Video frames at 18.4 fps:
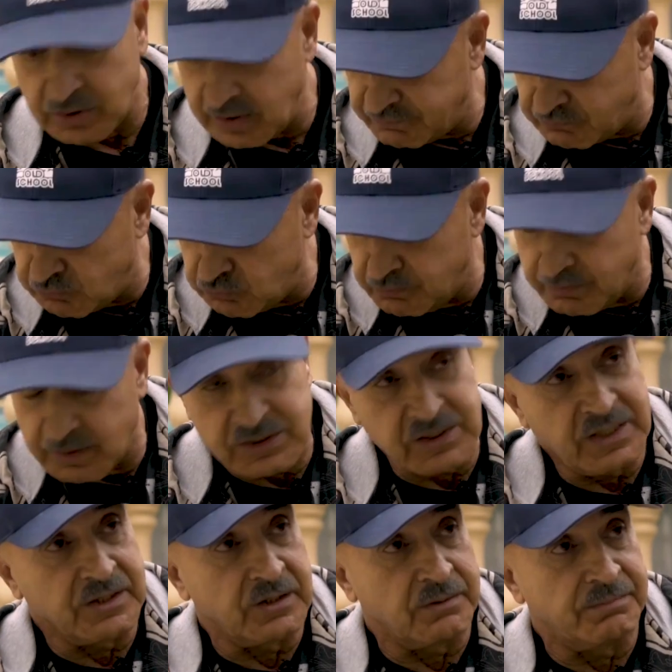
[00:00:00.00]
They have too
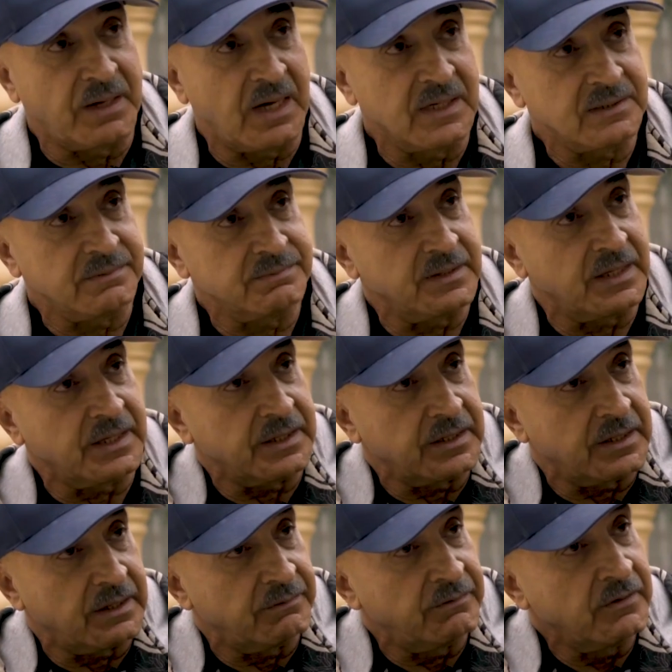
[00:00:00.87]
much inner bicep,
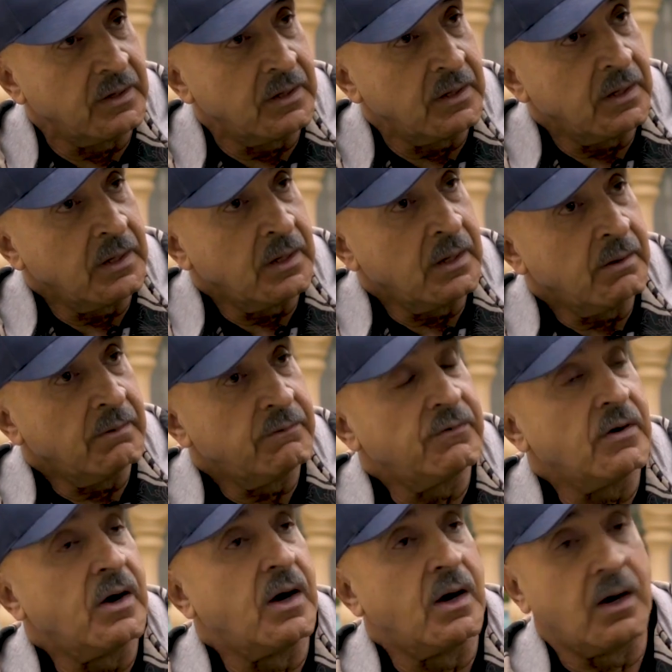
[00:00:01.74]
not enough
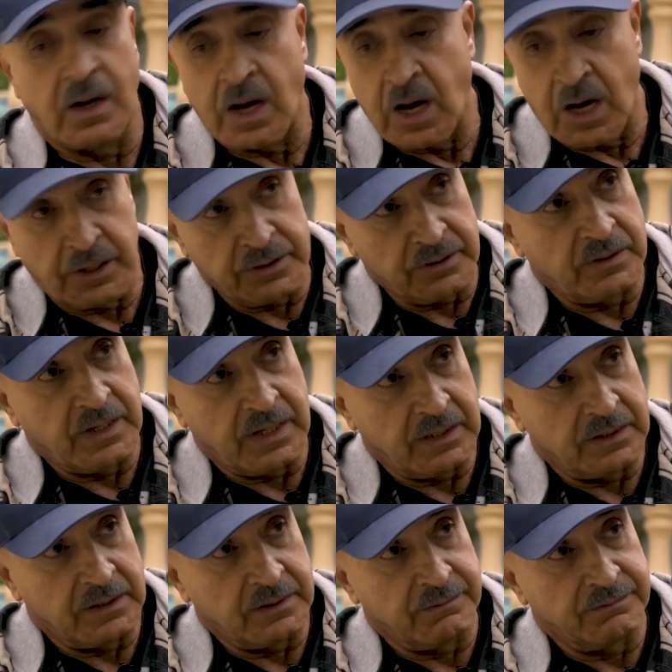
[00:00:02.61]
outer
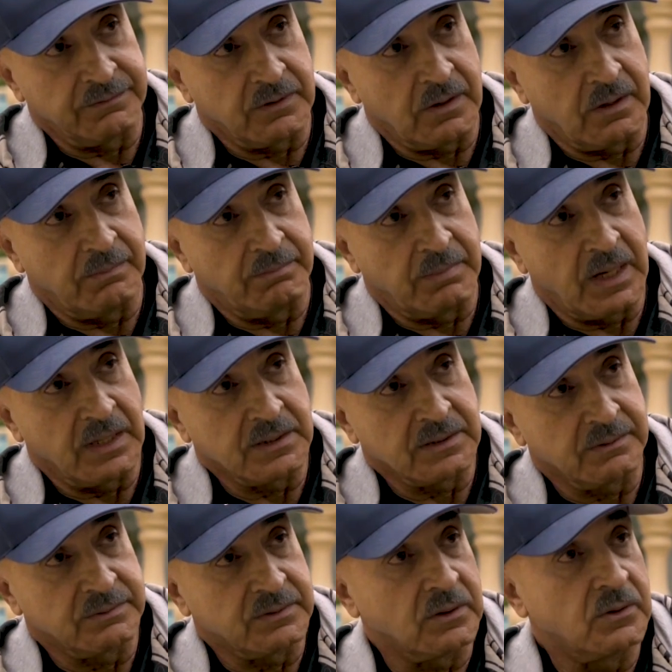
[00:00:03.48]
head of
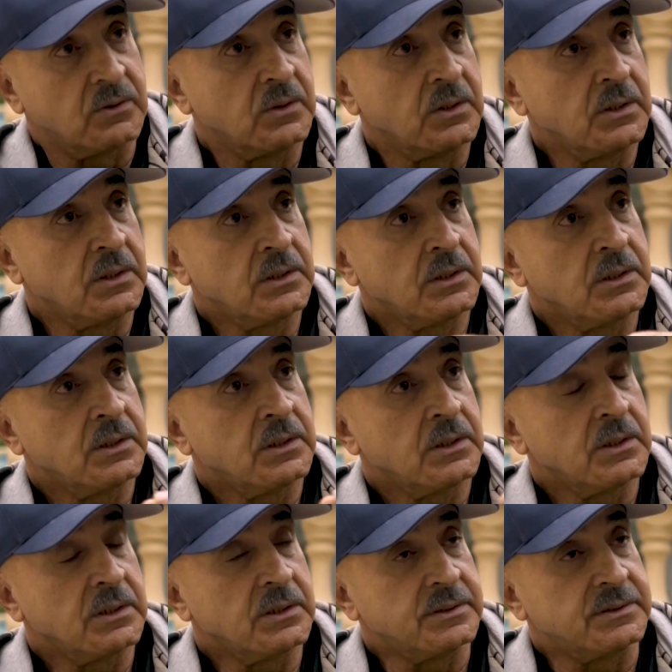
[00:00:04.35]
bicep. So
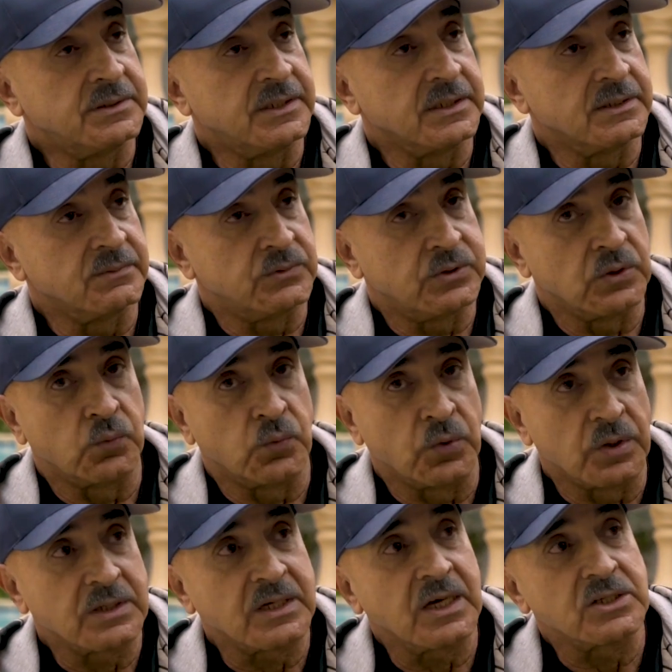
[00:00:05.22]
the
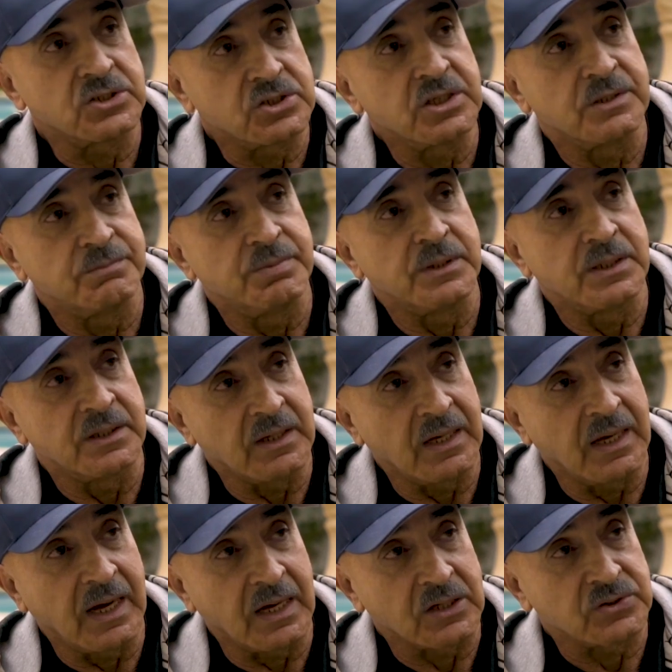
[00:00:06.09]
workout should be
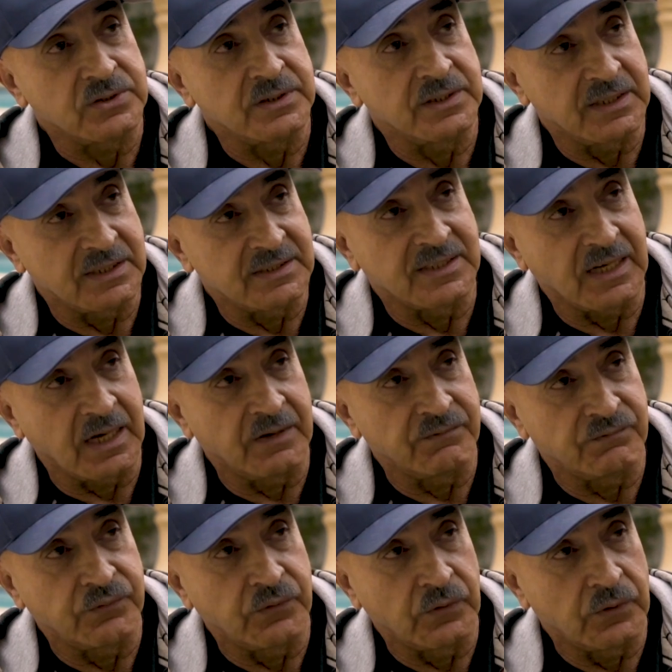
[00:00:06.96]
actually
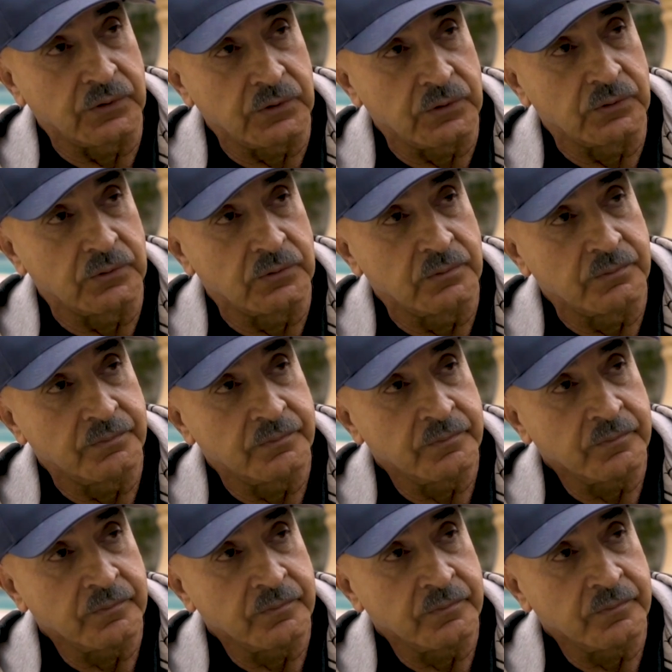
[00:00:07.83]
designed for you.